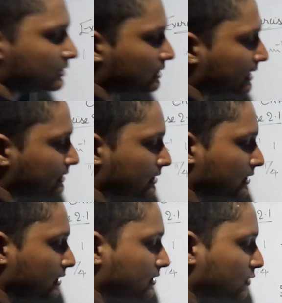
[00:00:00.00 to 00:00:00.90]
3, you get
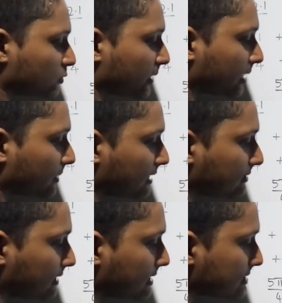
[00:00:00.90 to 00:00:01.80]
2 pi
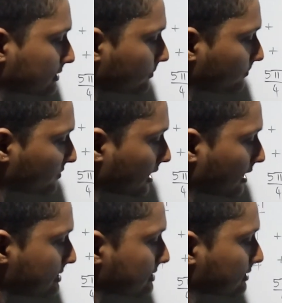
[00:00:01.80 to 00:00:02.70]
by 3 as an
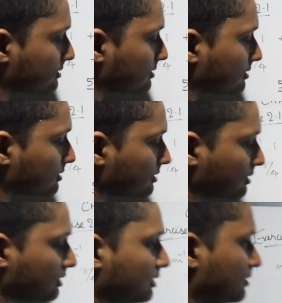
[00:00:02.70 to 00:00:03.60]
answer.
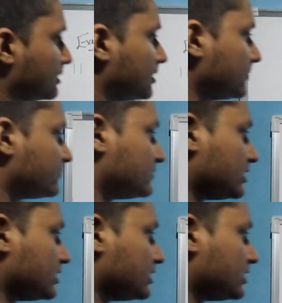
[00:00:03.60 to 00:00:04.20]
Okay,